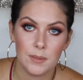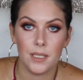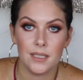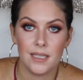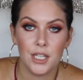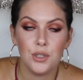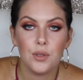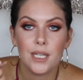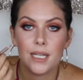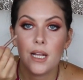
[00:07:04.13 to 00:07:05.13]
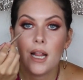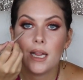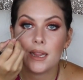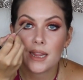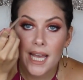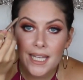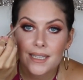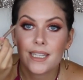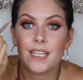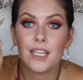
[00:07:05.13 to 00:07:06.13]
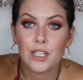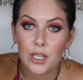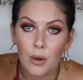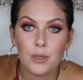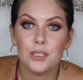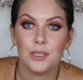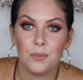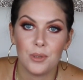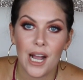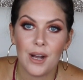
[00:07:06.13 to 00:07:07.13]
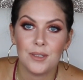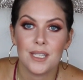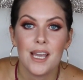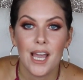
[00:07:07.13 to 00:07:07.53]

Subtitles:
because then you can lightly go into the brows